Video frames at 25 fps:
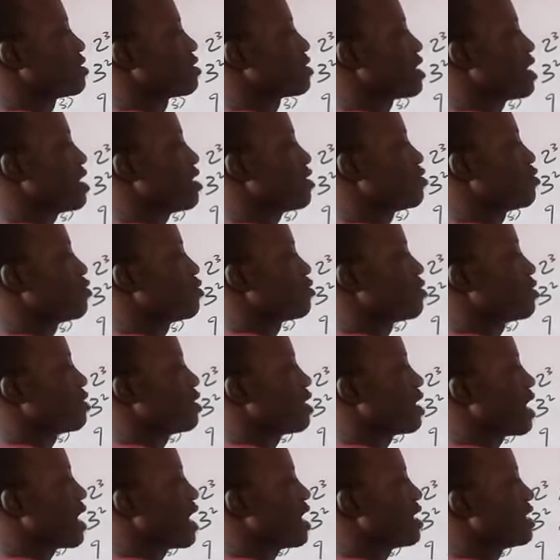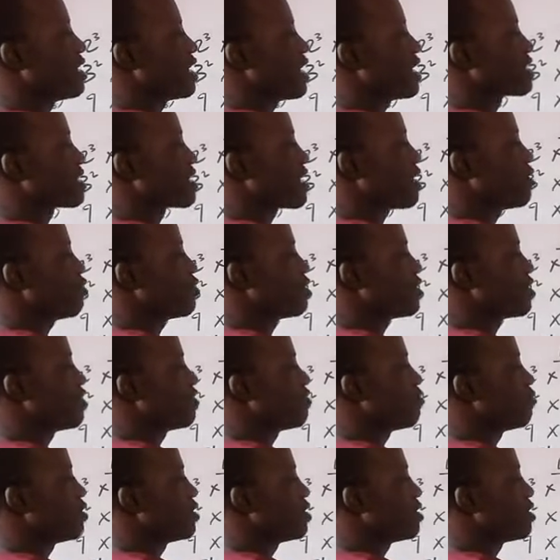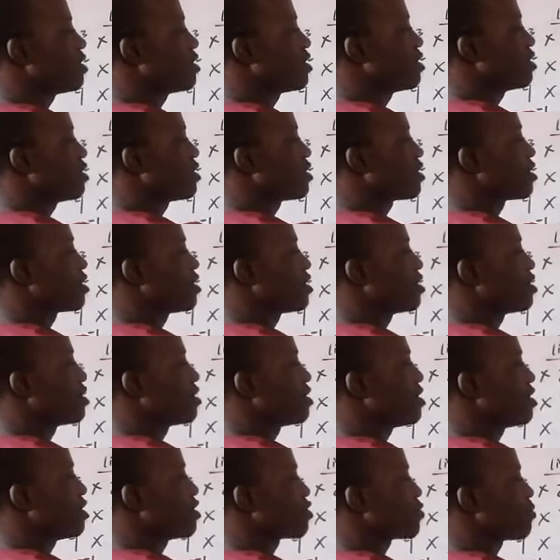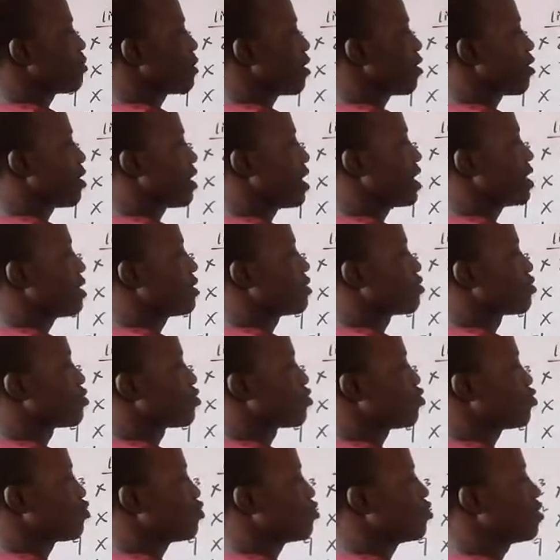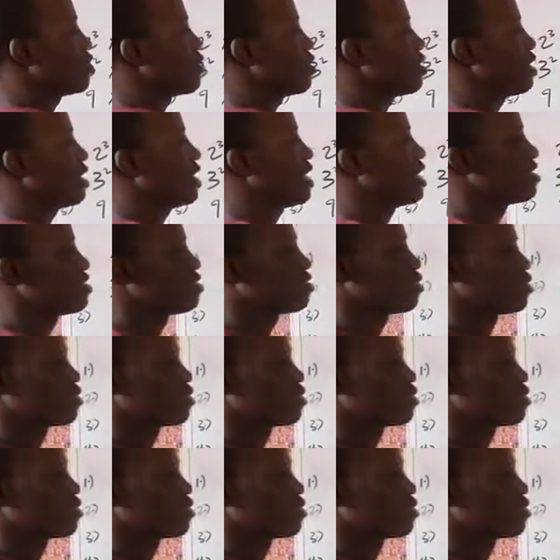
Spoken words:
0. And the answer will give me 3 raised power 2. Let's